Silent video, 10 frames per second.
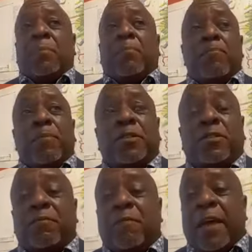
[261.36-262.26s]
the
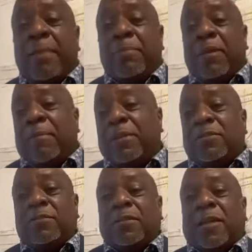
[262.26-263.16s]
midst of that, me and my
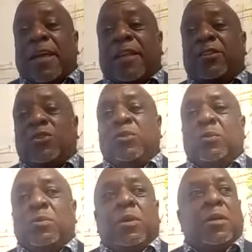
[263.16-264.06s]
sister got
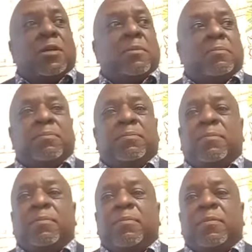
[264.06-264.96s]
into um,
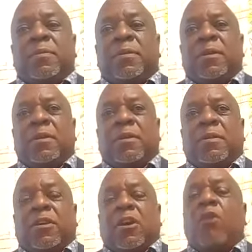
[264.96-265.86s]
the,
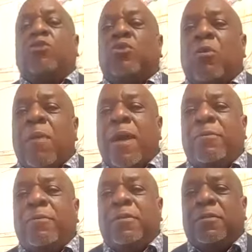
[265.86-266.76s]
the culture
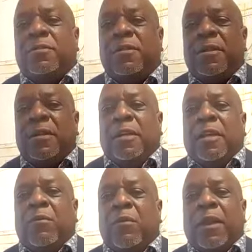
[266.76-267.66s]
around us
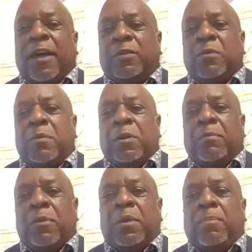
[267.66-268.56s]
and realized we were in
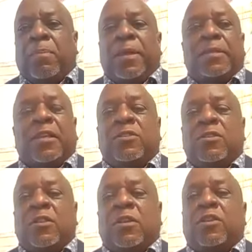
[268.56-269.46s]
the middle of
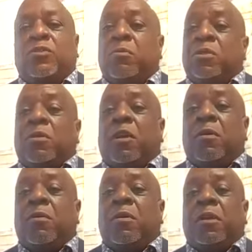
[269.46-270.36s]
plantation country. We
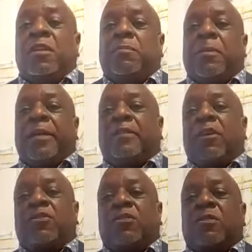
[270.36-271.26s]
started going to these
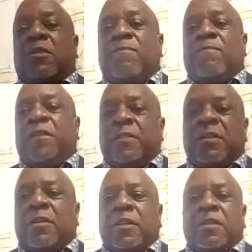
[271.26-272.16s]
plantations and
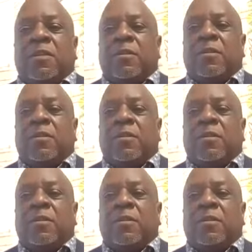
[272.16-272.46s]
visiting to,